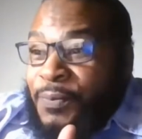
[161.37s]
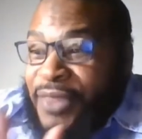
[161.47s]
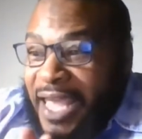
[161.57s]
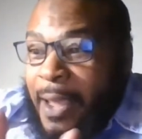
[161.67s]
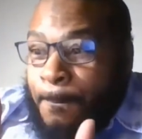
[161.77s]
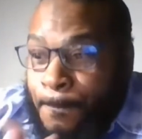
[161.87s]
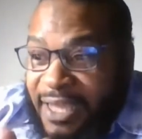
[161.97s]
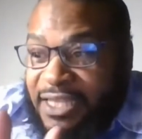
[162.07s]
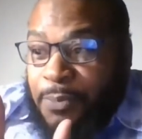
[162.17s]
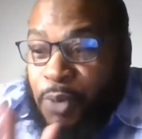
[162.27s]
they
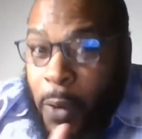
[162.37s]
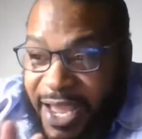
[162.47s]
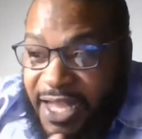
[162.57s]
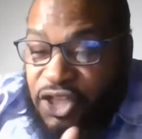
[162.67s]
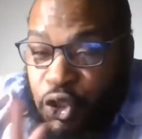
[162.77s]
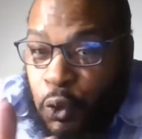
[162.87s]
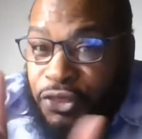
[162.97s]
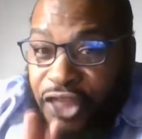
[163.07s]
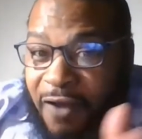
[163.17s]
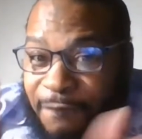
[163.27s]
made them go into
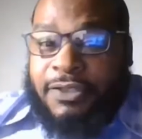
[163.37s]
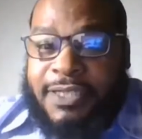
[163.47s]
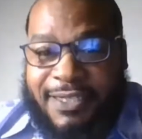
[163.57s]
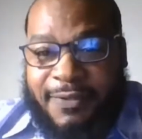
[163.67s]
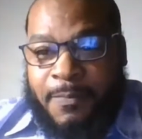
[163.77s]
the fields?